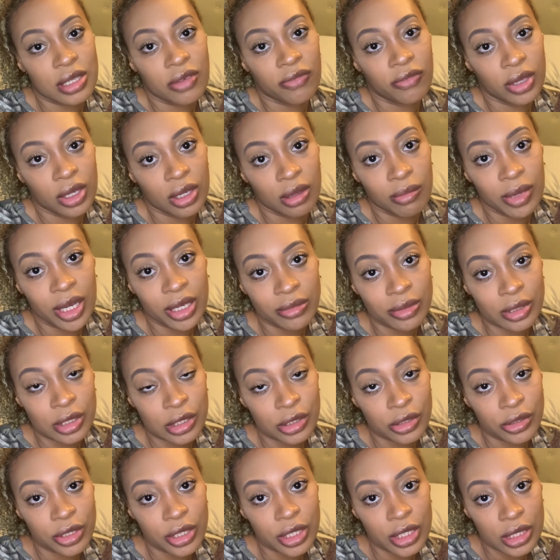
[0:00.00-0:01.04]
of any Bible
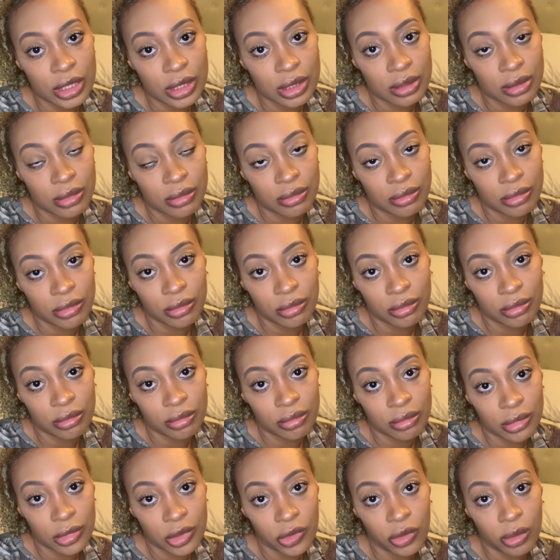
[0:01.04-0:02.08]
stories
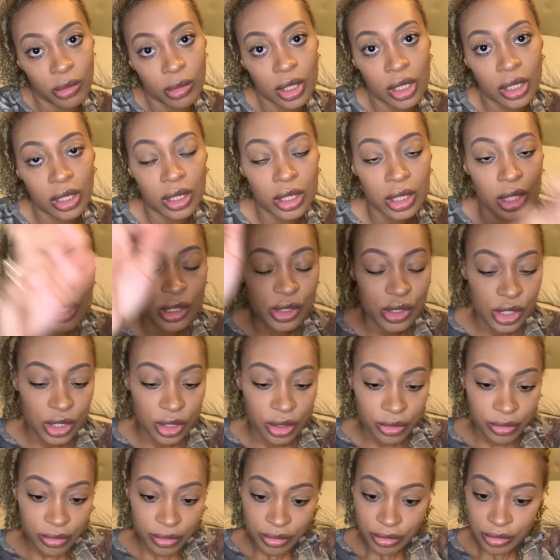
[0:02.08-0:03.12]
you want me to look
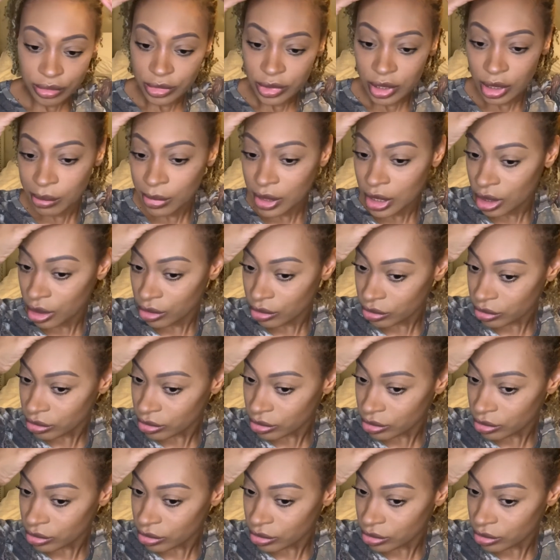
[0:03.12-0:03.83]
into, let me know.